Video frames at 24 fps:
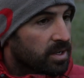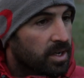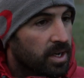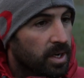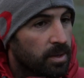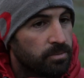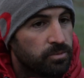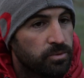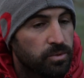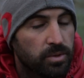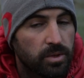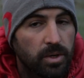
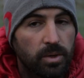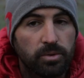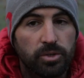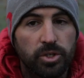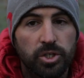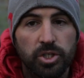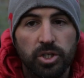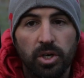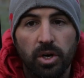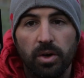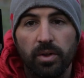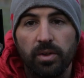come to an old
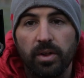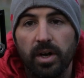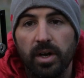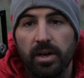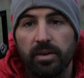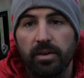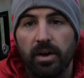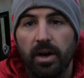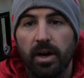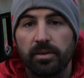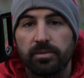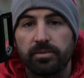shot
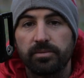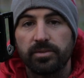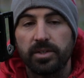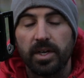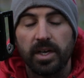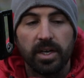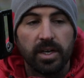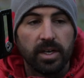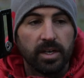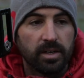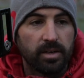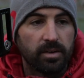that I've
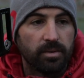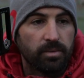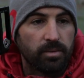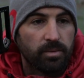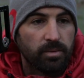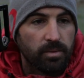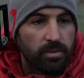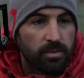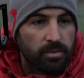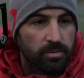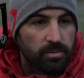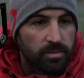taken
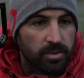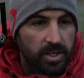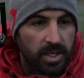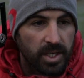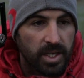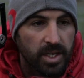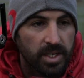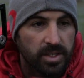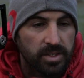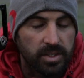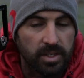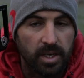
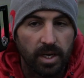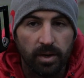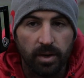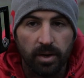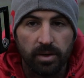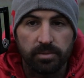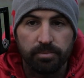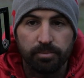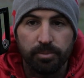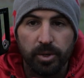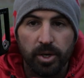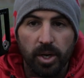years ago.
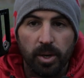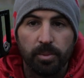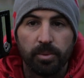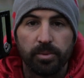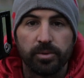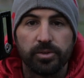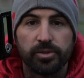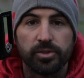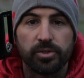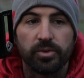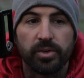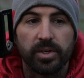I'll put it up
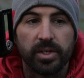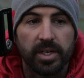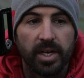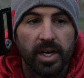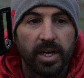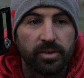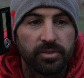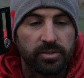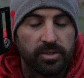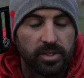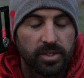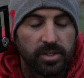on the screen
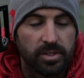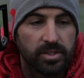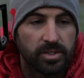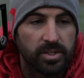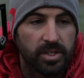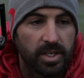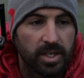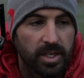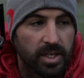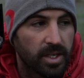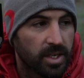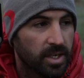now so you can
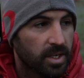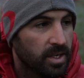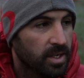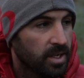see.